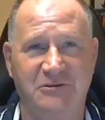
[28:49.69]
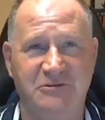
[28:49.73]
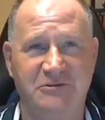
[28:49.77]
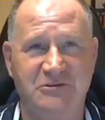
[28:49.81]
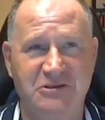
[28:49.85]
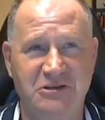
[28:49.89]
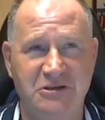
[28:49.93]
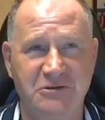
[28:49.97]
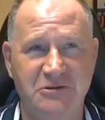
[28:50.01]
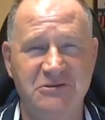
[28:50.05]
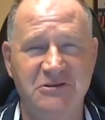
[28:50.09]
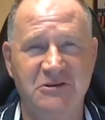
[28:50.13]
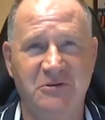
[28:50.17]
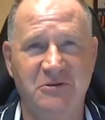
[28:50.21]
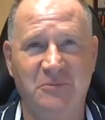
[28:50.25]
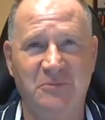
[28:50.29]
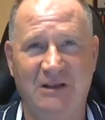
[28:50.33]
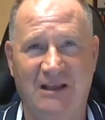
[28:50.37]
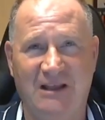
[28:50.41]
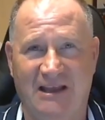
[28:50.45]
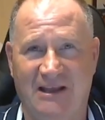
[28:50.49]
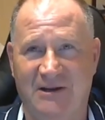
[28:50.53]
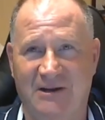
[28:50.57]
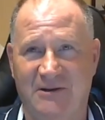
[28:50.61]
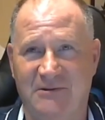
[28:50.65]
choose your
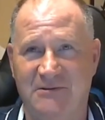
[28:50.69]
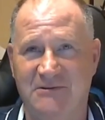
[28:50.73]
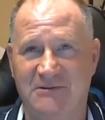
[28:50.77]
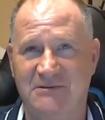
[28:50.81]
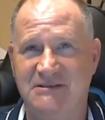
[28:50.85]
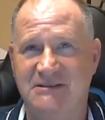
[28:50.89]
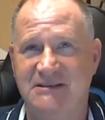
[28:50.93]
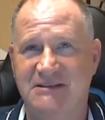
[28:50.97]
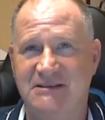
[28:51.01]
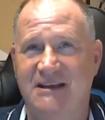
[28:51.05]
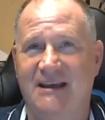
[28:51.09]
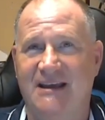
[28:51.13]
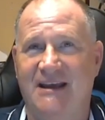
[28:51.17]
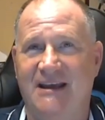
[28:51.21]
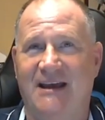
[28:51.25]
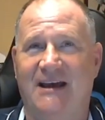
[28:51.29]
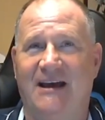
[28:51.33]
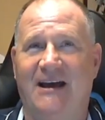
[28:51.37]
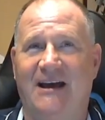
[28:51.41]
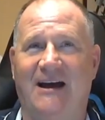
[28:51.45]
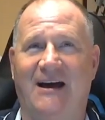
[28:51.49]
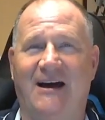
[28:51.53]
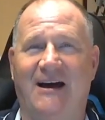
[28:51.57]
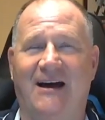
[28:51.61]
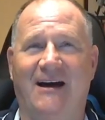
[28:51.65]
players,
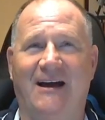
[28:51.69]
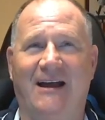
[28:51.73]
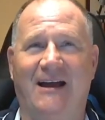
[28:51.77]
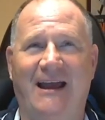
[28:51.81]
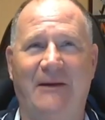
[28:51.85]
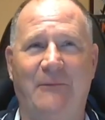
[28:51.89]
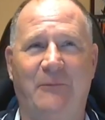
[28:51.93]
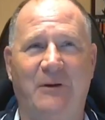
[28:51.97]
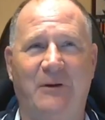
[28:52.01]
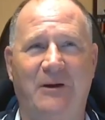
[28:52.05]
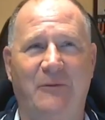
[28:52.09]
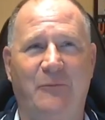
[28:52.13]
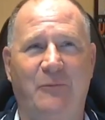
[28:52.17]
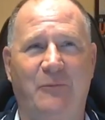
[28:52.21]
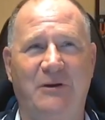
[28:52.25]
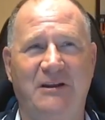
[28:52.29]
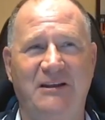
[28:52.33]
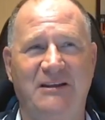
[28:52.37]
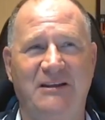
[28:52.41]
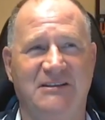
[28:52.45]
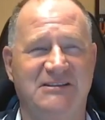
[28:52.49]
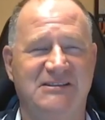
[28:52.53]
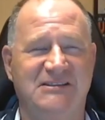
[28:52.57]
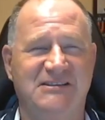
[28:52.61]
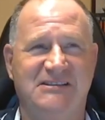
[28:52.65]
and what do
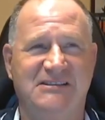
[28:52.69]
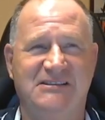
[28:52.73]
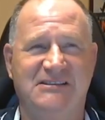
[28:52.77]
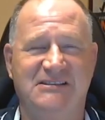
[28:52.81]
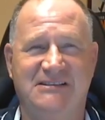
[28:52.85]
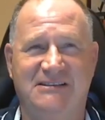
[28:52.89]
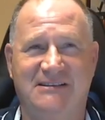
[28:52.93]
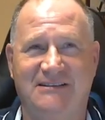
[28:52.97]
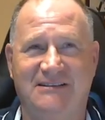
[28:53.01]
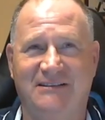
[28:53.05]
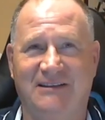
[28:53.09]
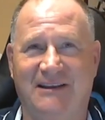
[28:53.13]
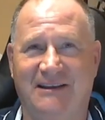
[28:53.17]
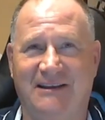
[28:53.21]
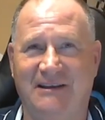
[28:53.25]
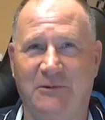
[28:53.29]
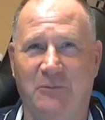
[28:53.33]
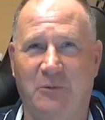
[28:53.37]
you like?